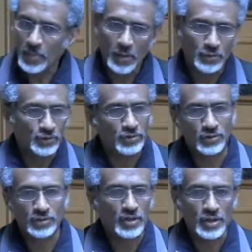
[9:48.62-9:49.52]
I was
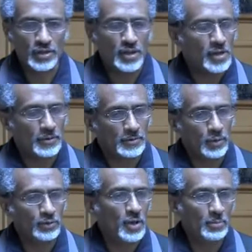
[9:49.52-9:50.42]
just sitting there
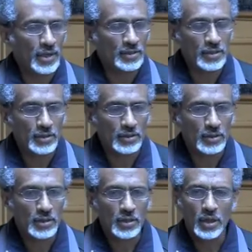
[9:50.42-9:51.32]
contemplating.
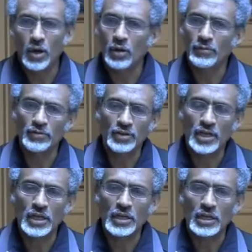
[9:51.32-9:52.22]
All of a
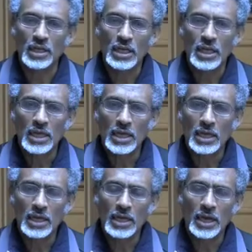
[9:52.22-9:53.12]
sudden,
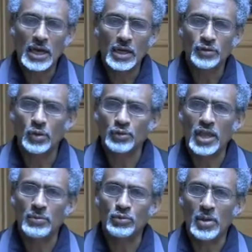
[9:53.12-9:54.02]
a thought
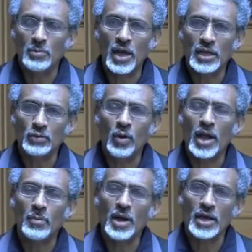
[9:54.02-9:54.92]
came to my mind.
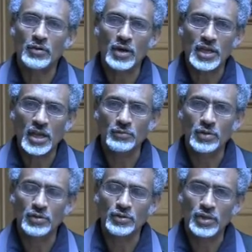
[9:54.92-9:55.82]
Why am I running
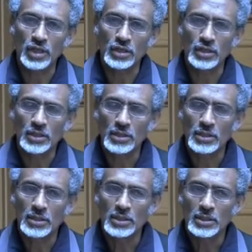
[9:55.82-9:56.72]
after this kid?
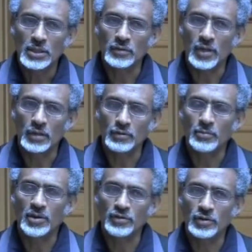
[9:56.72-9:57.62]
Because I
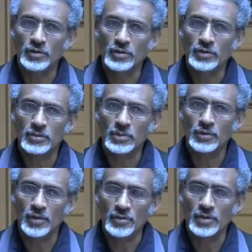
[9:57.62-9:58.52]
lost my shirt,
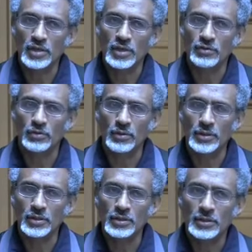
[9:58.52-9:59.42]
because I think he stole
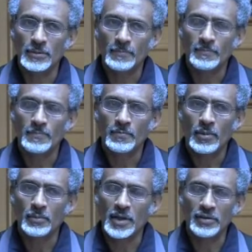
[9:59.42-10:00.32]
it.
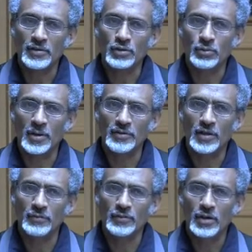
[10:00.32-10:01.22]
And I said to
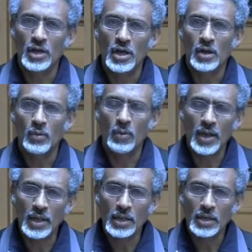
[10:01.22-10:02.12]
myself,
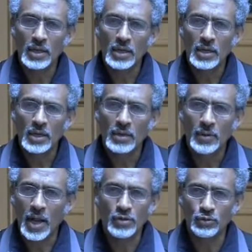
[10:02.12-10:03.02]
well,
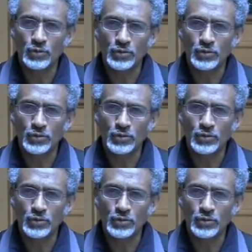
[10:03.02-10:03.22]
I used